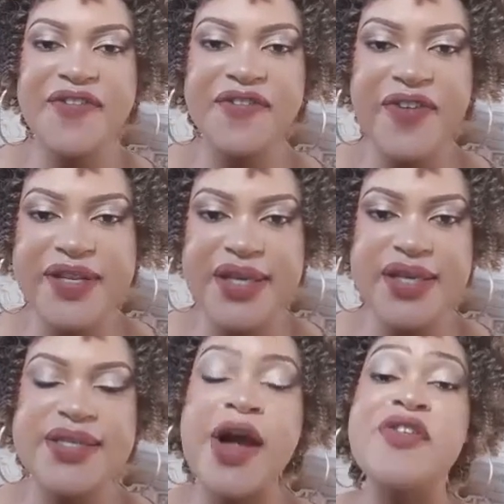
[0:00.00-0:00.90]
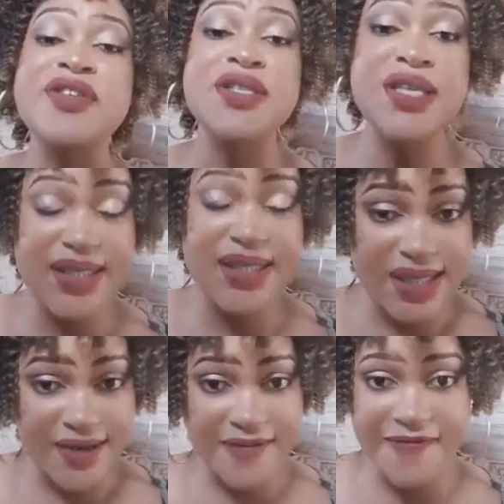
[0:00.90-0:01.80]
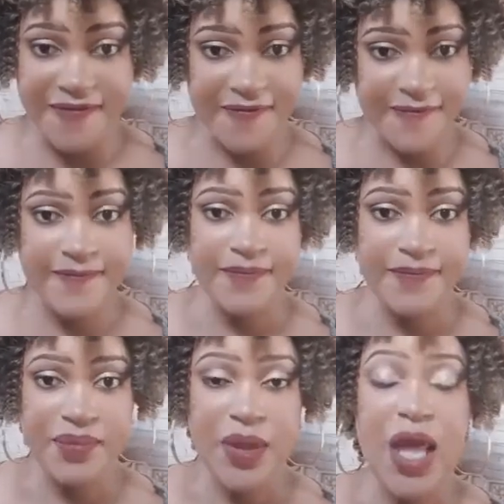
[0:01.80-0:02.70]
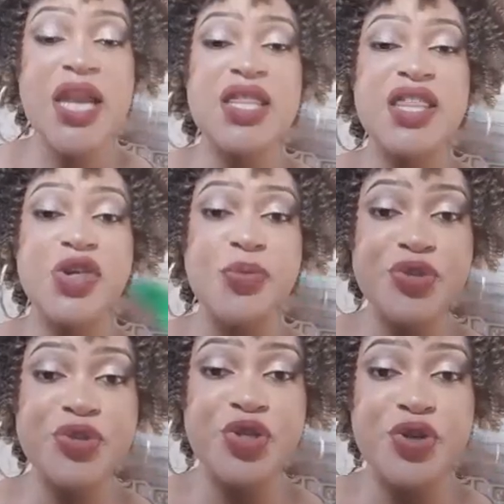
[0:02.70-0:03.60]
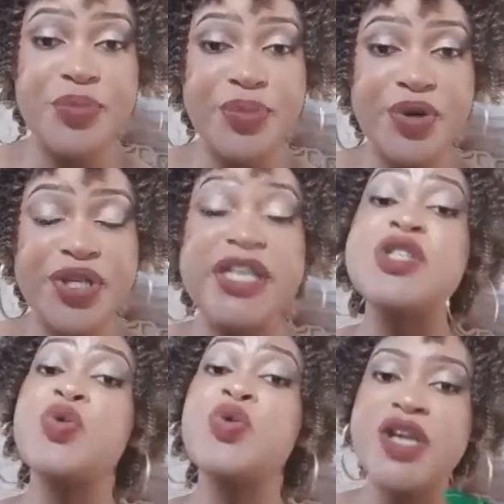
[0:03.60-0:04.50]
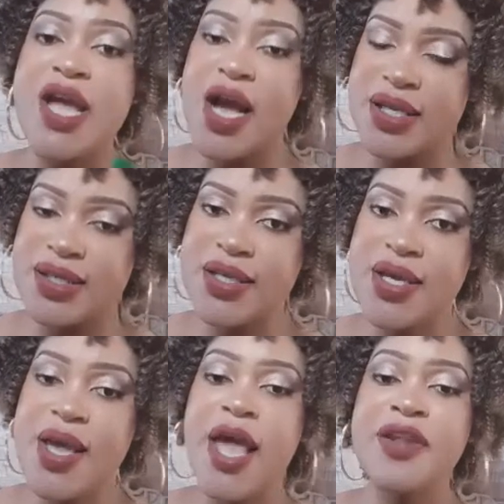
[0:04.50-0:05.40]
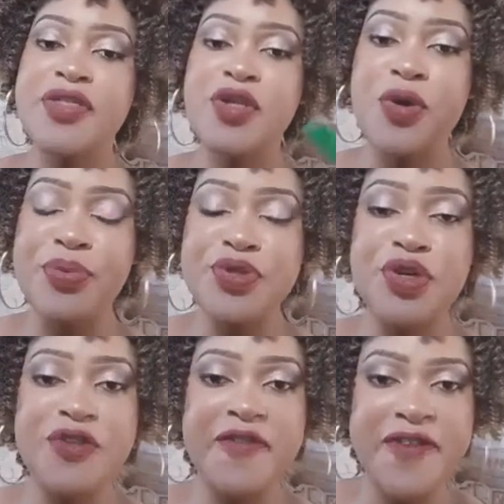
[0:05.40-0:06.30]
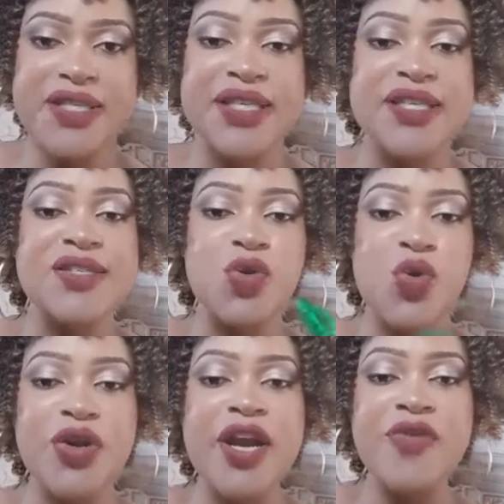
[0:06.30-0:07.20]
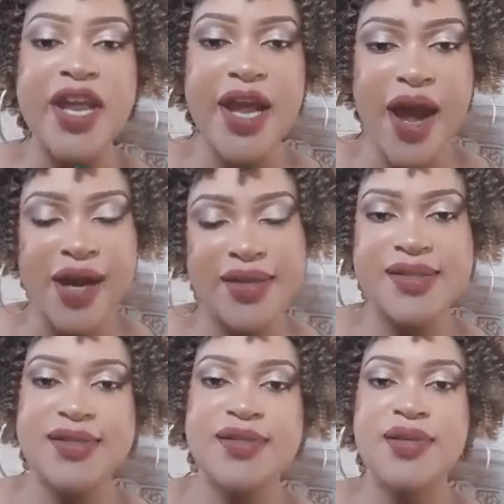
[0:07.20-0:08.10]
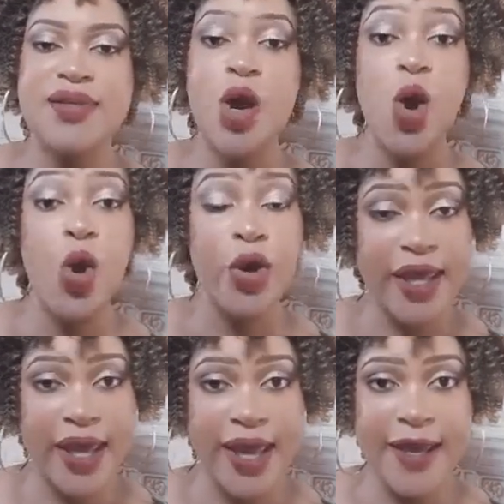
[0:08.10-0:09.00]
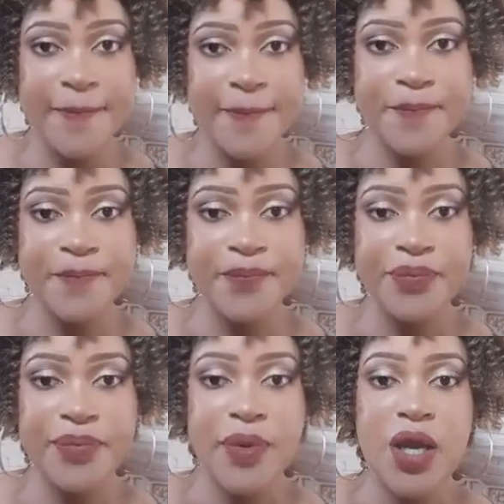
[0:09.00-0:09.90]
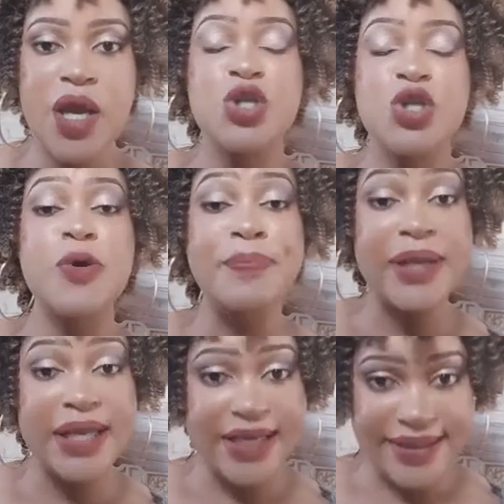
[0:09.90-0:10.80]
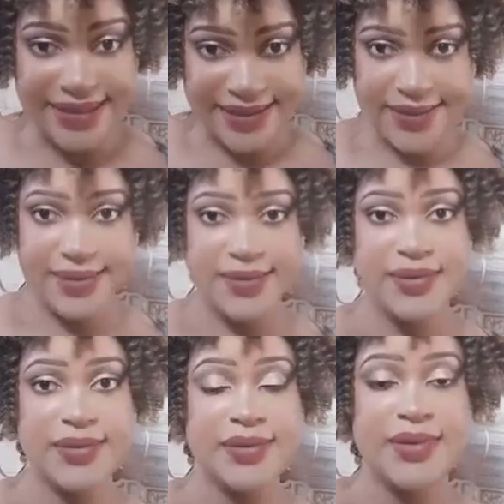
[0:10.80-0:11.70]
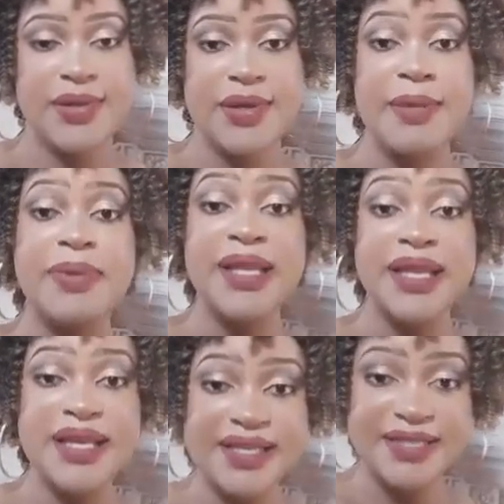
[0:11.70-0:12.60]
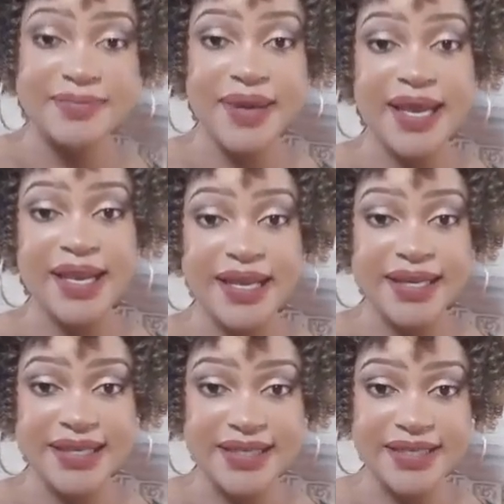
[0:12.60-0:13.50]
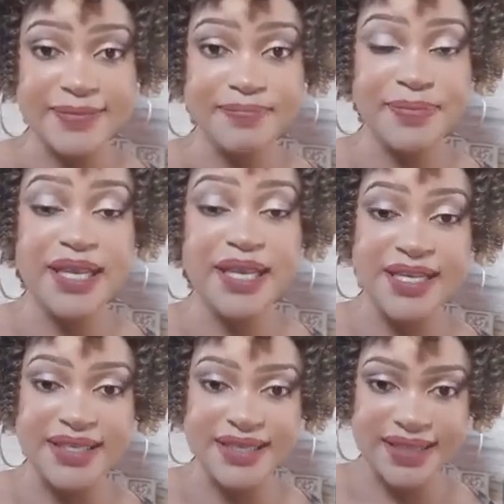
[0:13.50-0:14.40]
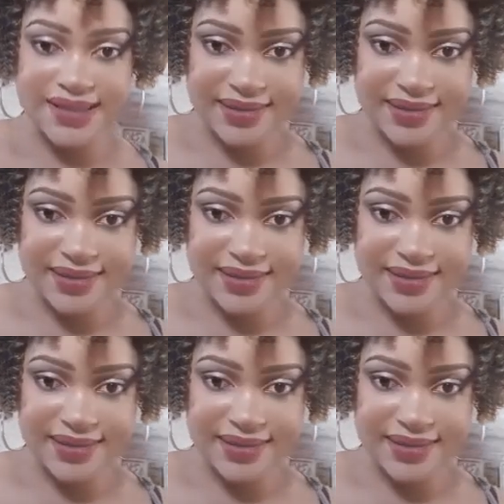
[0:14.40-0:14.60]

faces are sensitive. Anything you put on your body, it will react. Anything you put on your face, it's gonna react. Okay. So please, please, my ladies, please.